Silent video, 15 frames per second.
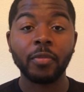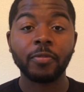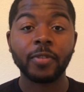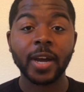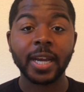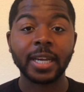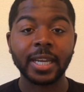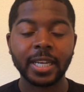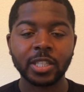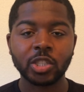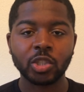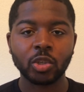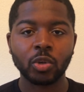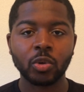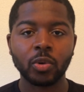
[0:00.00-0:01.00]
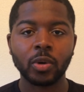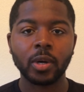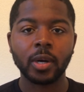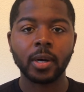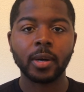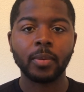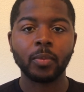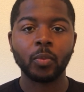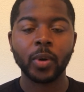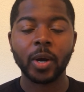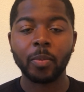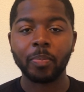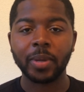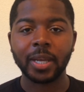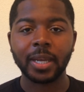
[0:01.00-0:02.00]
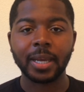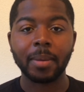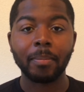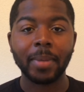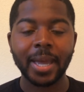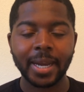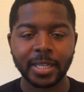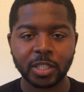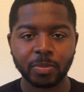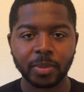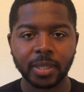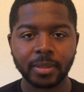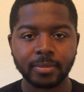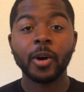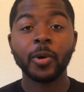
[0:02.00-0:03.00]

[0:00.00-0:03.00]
financial well-being and management.